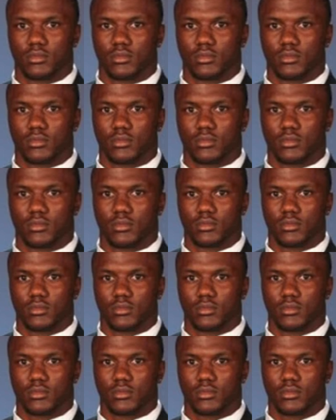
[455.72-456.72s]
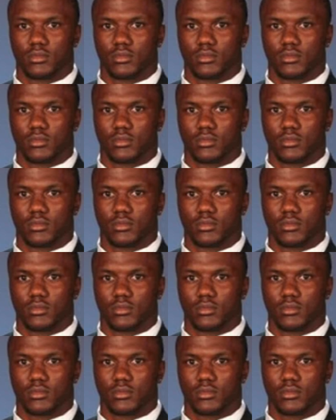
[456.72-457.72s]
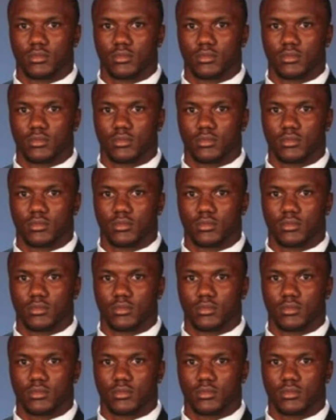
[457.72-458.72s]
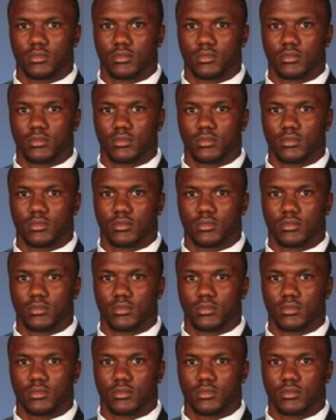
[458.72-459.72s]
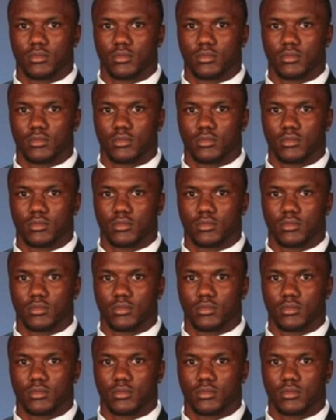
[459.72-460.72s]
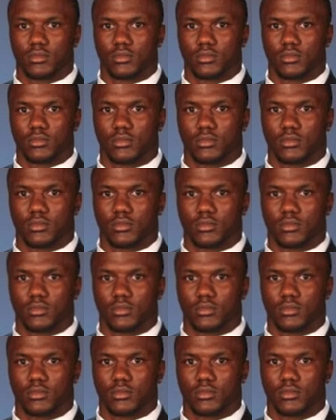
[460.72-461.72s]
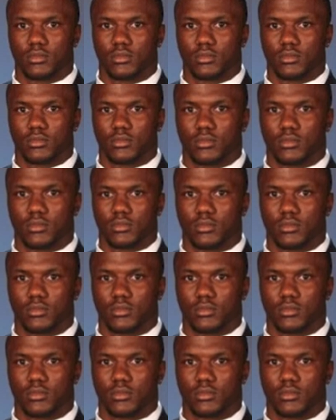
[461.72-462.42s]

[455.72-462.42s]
The face doesn't move, so there is nothing to read.